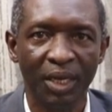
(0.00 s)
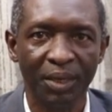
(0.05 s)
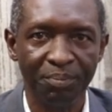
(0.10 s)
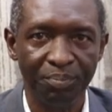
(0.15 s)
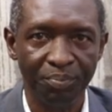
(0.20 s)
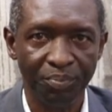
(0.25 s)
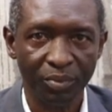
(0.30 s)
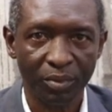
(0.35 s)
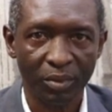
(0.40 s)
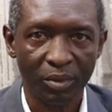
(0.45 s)

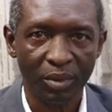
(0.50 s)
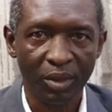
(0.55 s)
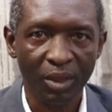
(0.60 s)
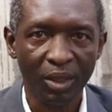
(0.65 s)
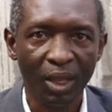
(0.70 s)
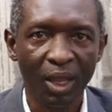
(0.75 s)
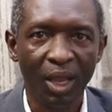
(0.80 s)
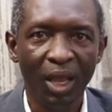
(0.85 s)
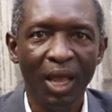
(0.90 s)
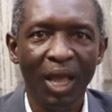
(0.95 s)

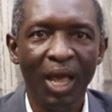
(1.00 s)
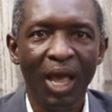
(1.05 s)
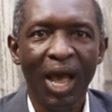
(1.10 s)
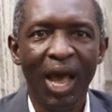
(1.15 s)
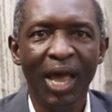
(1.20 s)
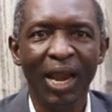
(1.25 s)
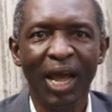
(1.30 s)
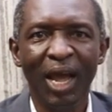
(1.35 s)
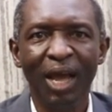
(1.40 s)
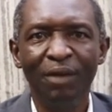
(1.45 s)

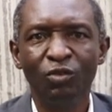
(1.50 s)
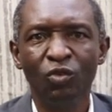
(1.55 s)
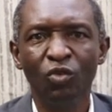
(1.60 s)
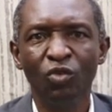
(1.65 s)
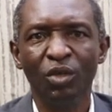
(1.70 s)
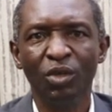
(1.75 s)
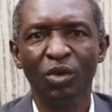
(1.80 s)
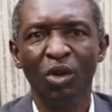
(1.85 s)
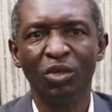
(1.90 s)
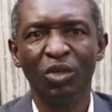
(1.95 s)
And I have two
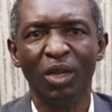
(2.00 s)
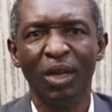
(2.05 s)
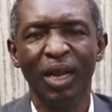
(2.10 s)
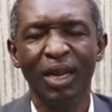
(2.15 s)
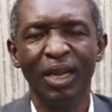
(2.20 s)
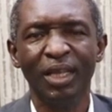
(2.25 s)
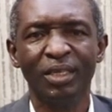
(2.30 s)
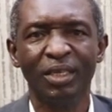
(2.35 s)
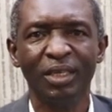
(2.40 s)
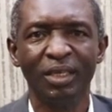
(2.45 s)
senior
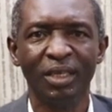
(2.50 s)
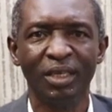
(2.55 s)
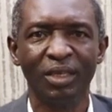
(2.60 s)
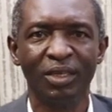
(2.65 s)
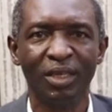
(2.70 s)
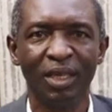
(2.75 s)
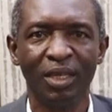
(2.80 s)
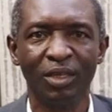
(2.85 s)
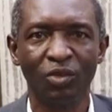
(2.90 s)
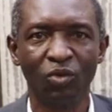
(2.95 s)
journalists in the
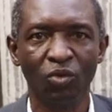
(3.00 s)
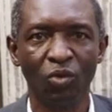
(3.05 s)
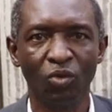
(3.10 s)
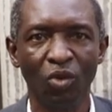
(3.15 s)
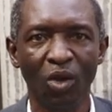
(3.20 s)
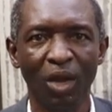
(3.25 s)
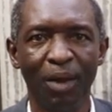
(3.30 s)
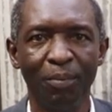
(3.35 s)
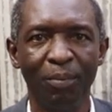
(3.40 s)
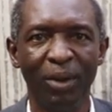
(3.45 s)
state to
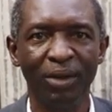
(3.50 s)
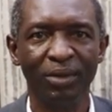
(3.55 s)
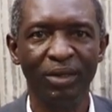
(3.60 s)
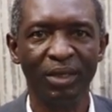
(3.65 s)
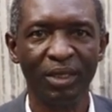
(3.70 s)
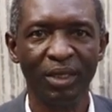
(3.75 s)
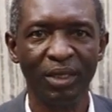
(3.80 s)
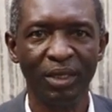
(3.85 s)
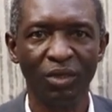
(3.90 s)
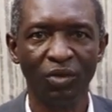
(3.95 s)
talk about
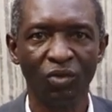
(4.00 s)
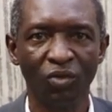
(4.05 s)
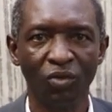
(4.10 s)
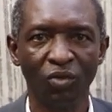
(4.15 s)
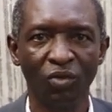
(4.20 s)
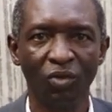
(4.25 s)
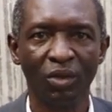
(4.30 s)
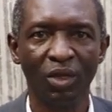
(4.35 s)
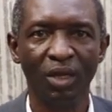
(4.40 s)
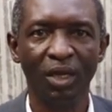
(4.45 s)
the
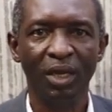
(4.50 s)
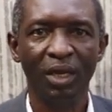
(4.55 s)
issues.